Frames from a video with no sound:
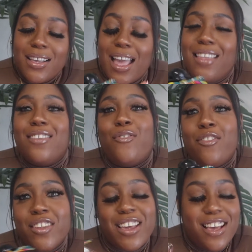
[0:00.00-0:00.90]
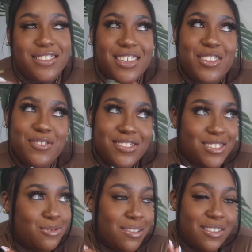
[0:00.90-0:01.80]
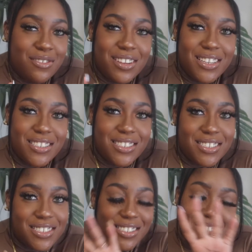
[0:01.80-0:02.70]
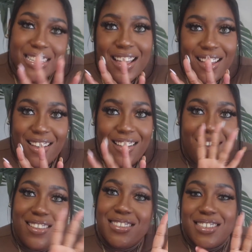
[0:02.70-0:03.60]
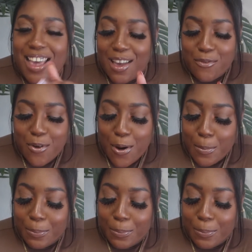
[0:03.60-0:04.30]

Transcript: And the fact that it has a cute little Twilly on it is just to die for.